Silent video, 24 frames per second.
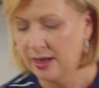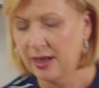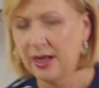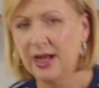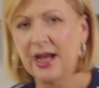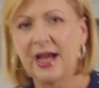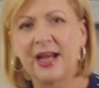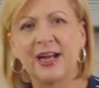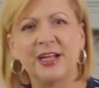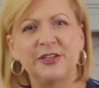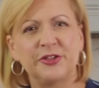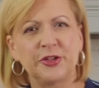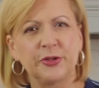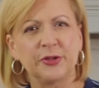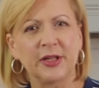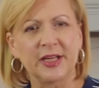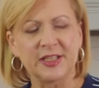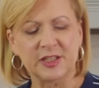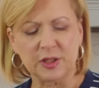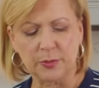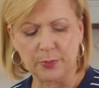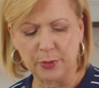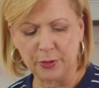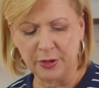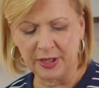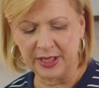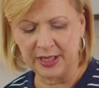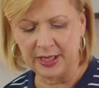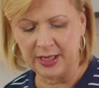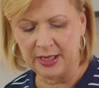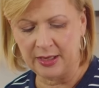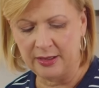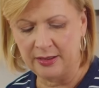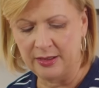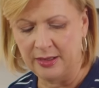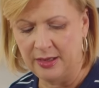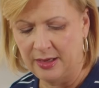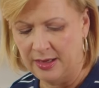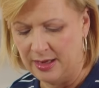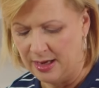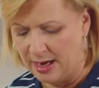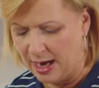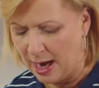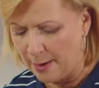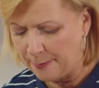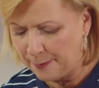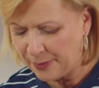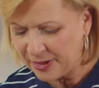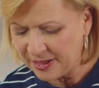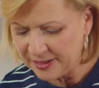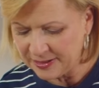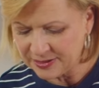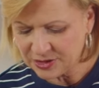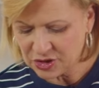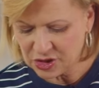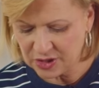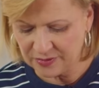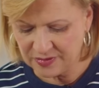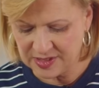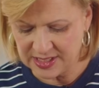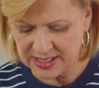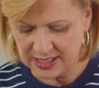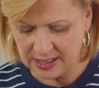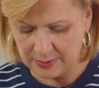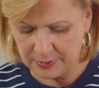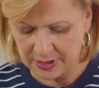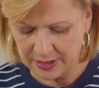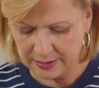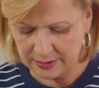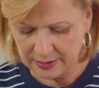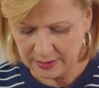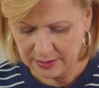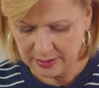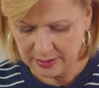And I do like to put in a pinch of cinnamon.